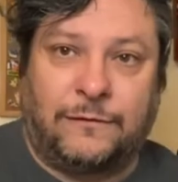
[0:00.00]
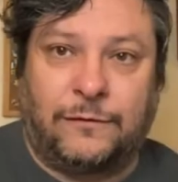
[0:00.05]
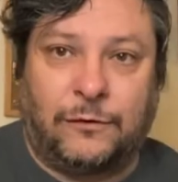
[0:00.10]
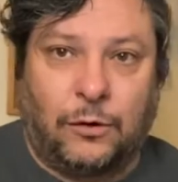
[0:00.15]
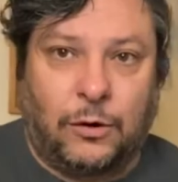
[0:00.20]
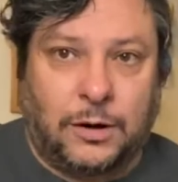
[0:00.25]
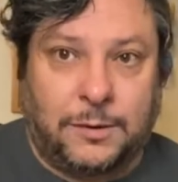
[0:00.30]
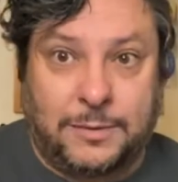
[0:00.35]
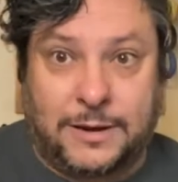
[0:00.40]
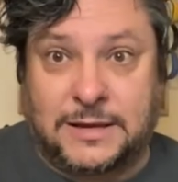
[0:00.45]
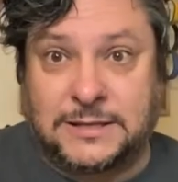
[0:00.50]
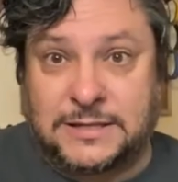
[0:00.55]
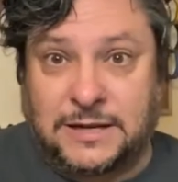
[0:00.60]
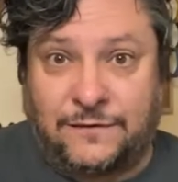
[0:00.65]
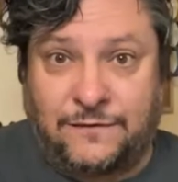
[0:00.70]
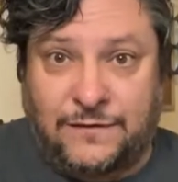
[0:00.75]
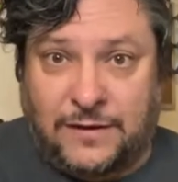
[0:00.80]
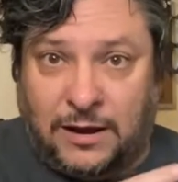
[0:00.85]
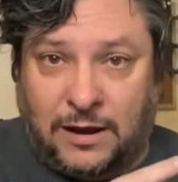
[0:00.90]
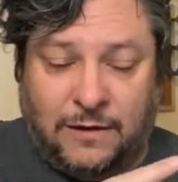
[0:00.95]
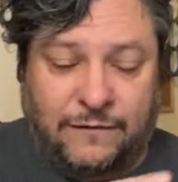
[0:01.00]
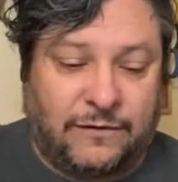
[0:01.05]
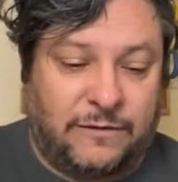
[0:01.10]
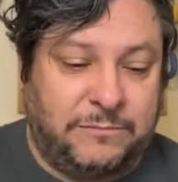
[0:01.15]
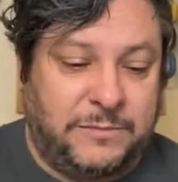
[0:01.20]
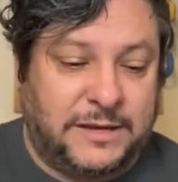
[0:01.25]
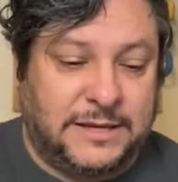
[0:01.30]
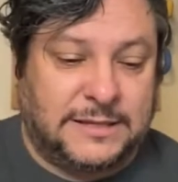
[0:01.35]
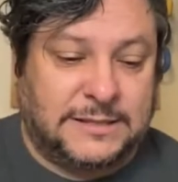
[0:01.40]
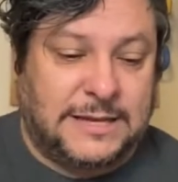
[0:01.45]
floor because he fell off of
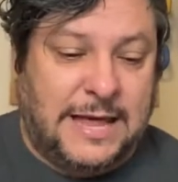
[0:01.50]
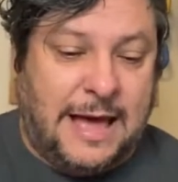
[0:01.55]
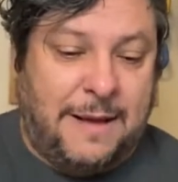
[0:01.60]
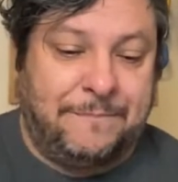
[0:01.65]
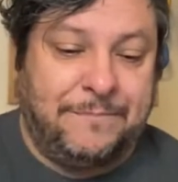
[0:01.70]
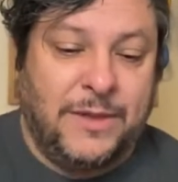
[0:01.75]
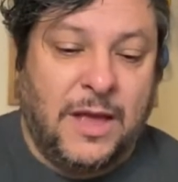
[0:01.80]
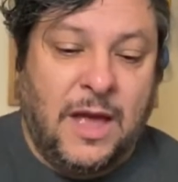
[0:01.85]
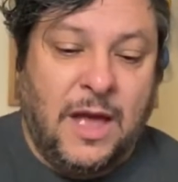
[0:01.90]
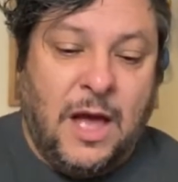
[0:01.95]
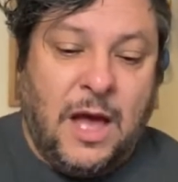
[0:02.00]
Mickey's lap.